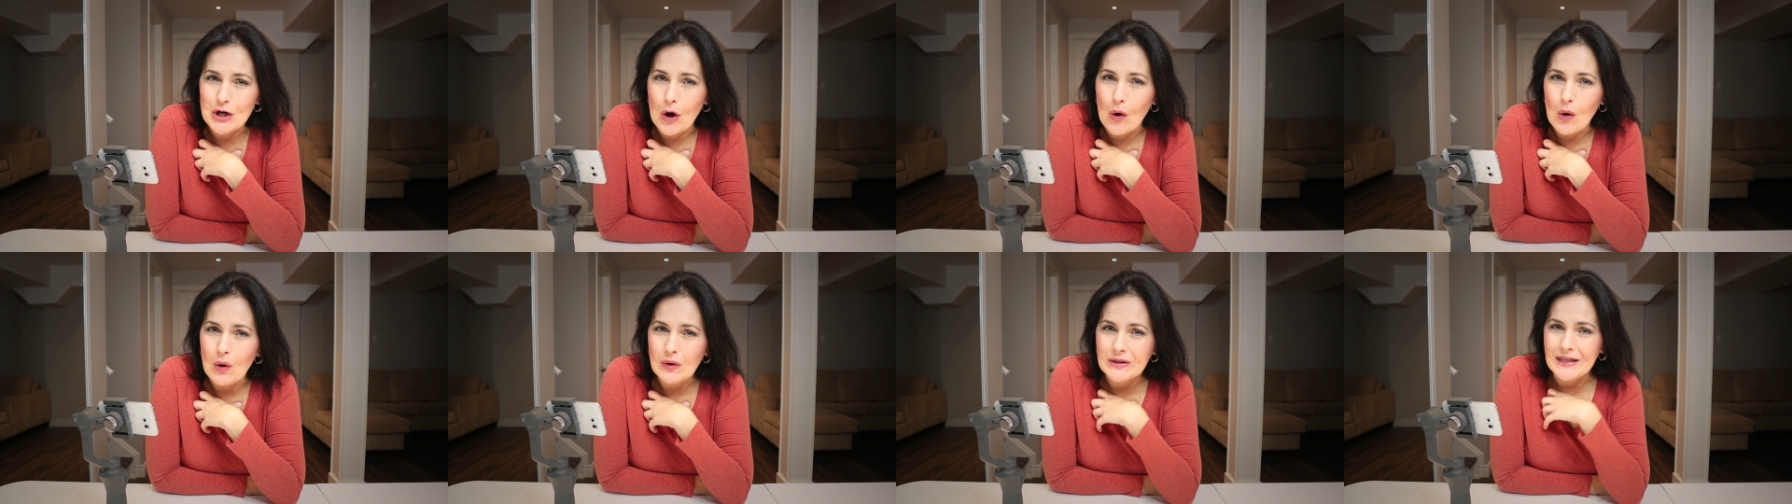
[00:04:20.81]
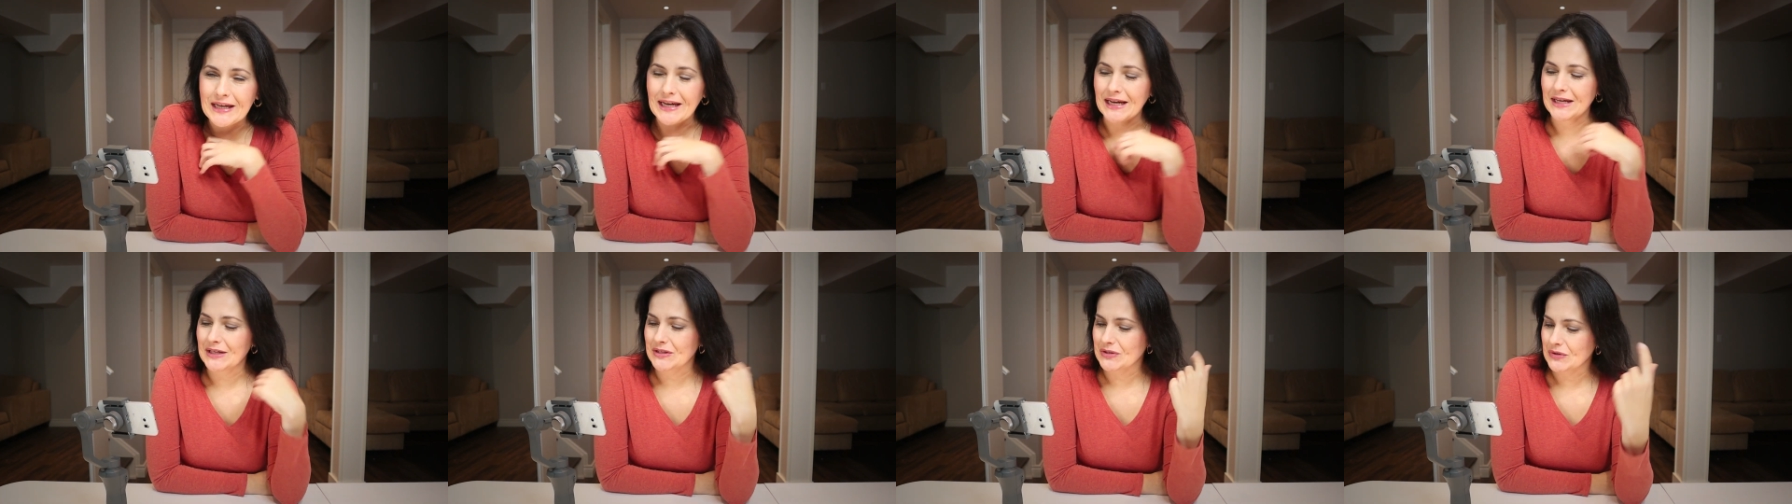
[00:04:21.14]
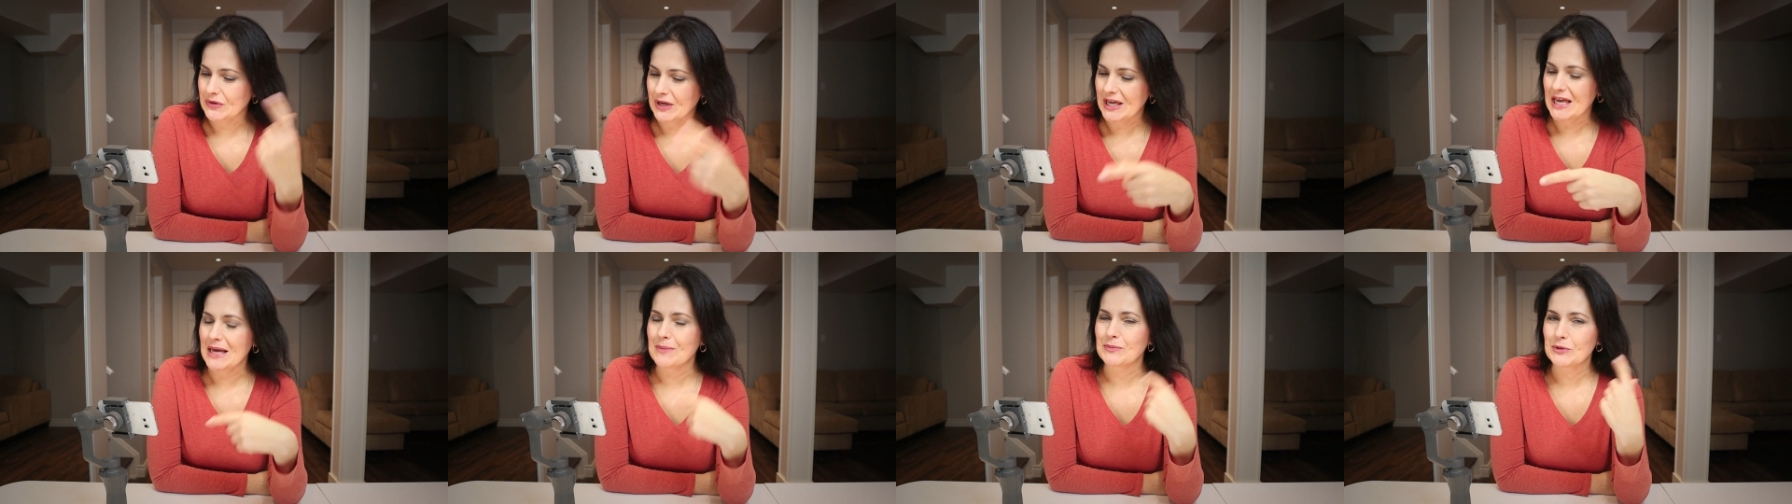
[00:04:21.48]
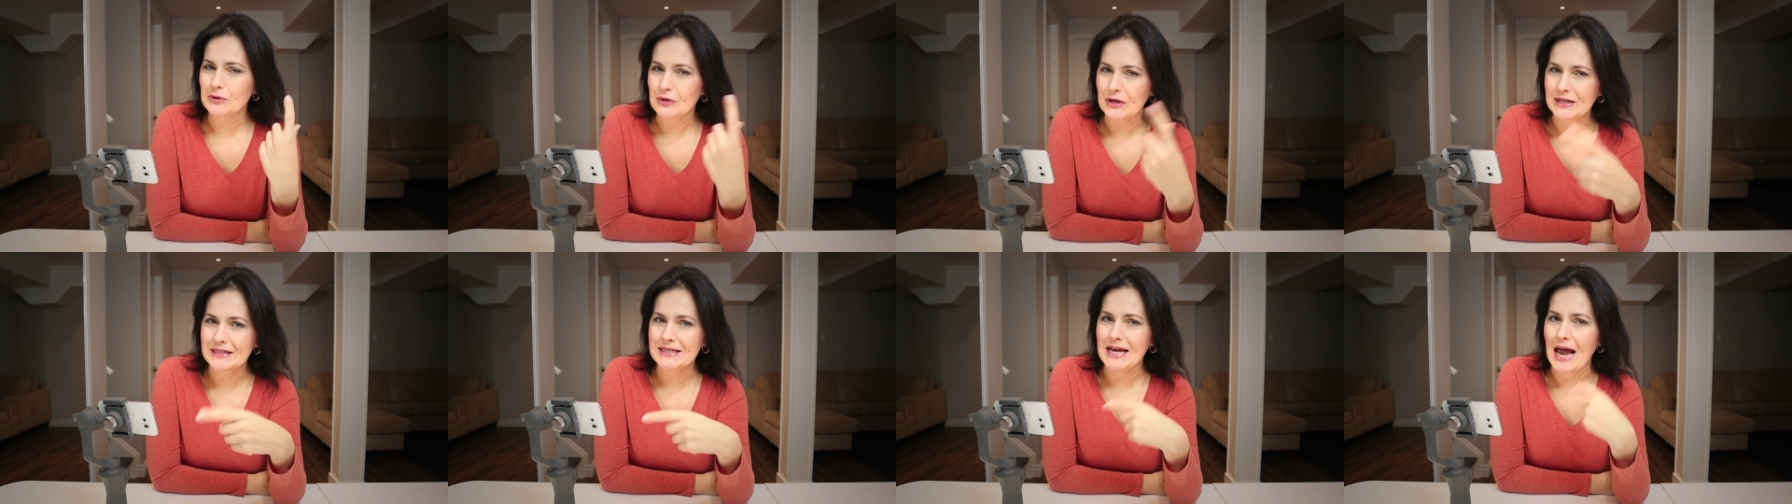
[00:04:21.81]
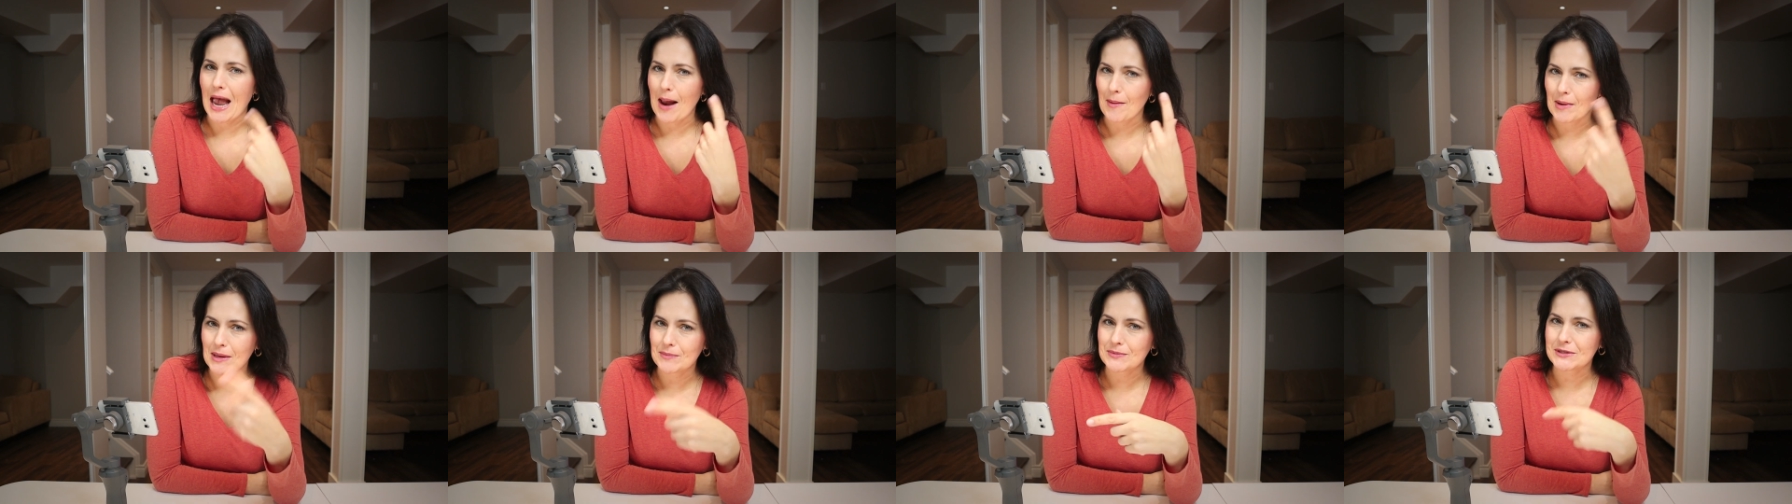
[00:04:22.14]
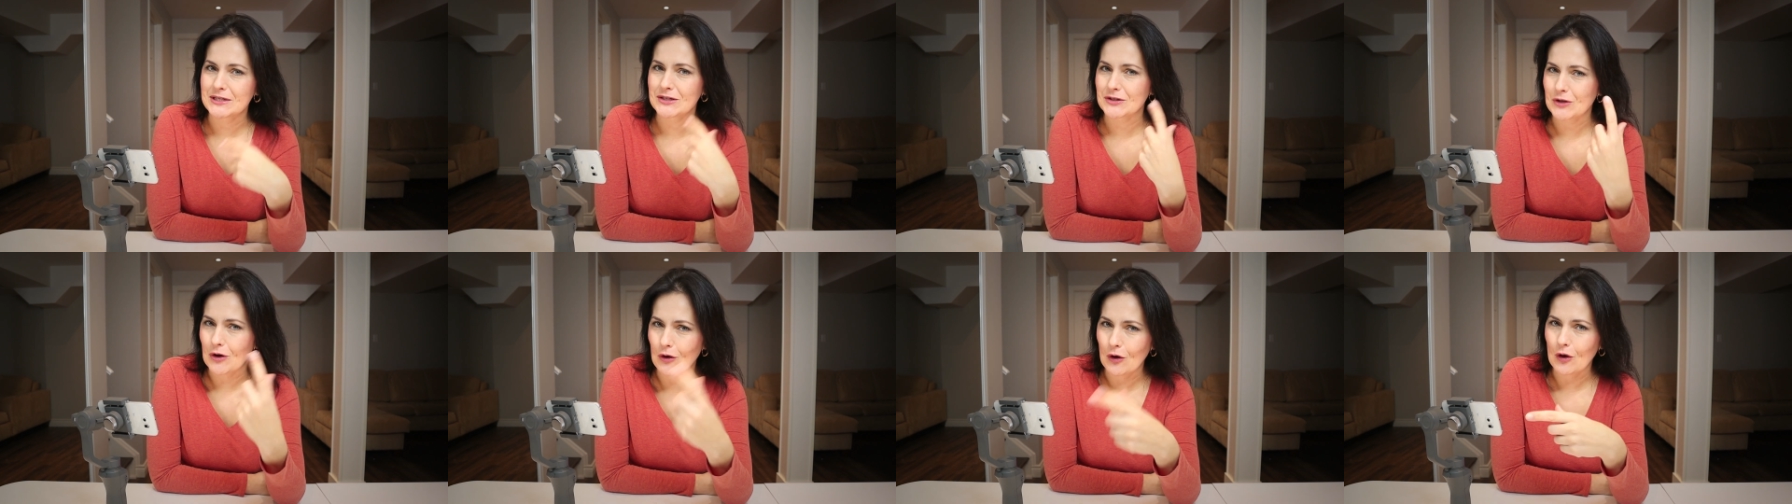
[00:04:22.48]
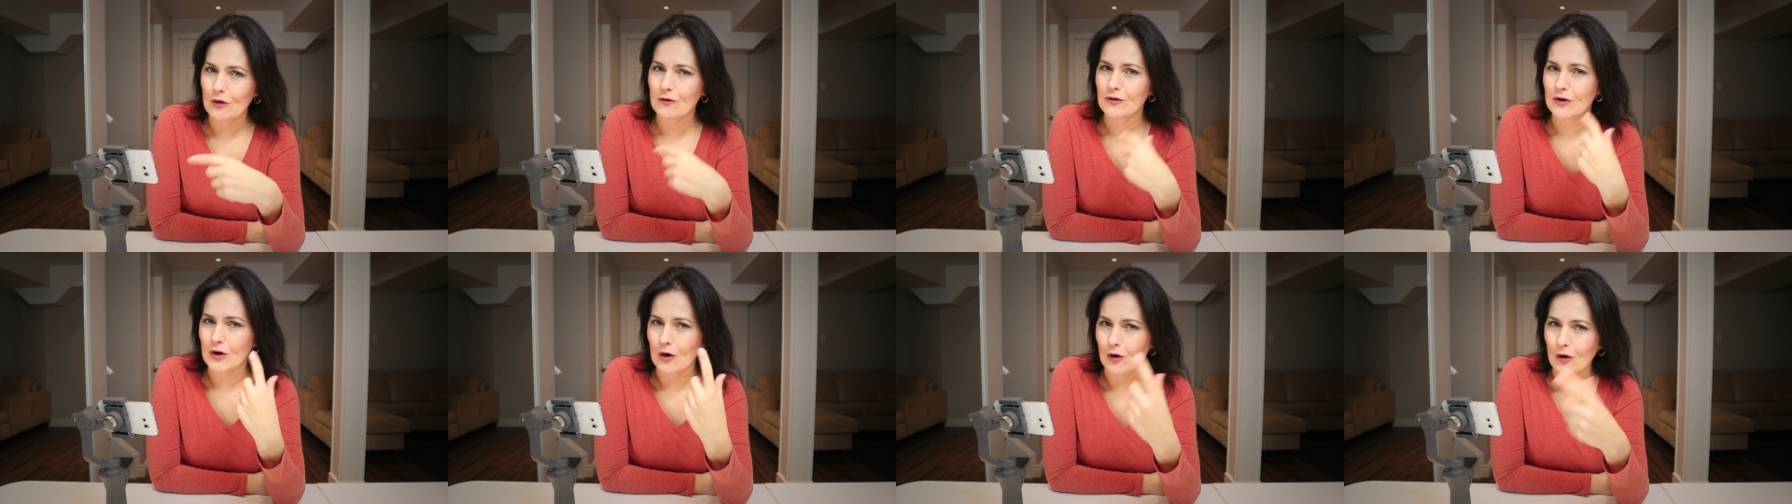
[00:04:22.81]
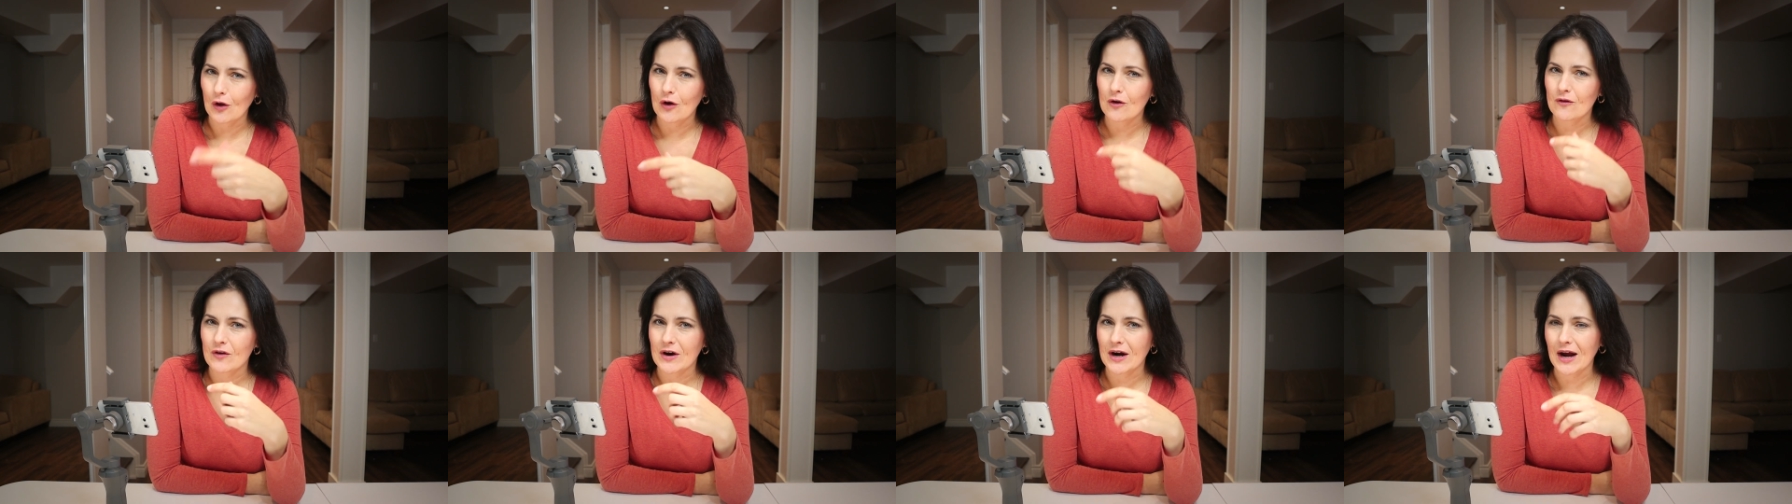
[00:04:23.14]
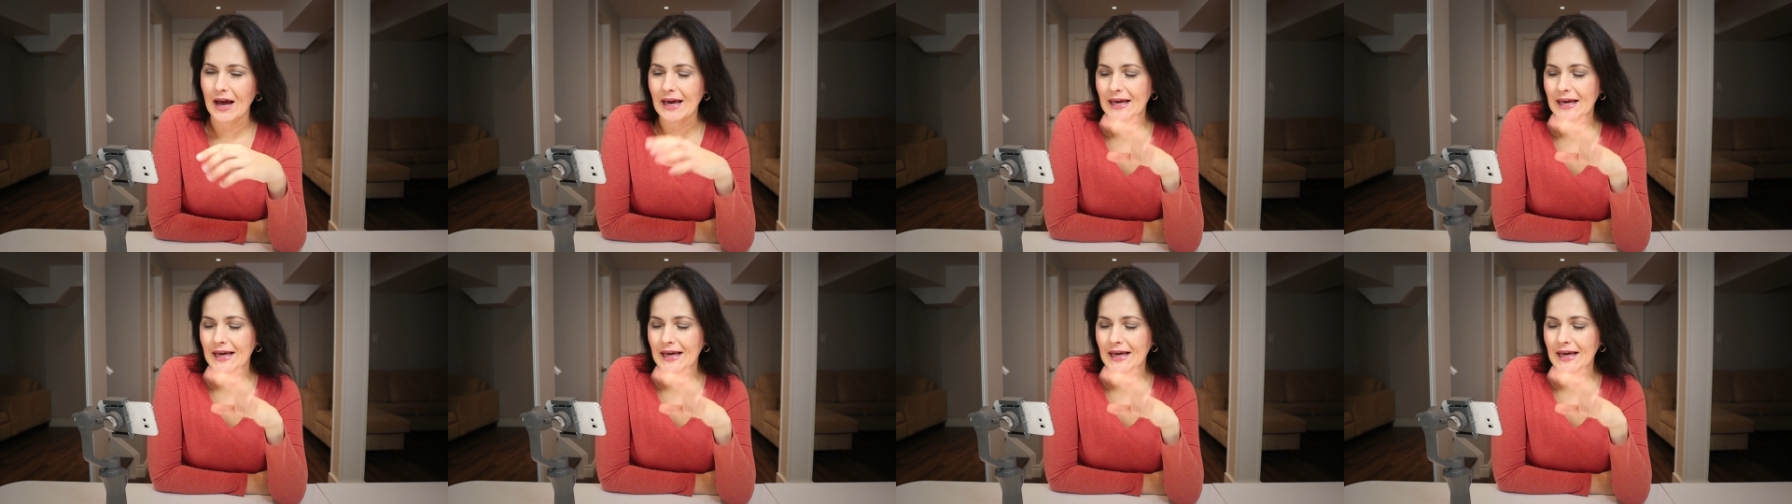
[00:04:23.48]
the whole day to keep doing time-lapses all over.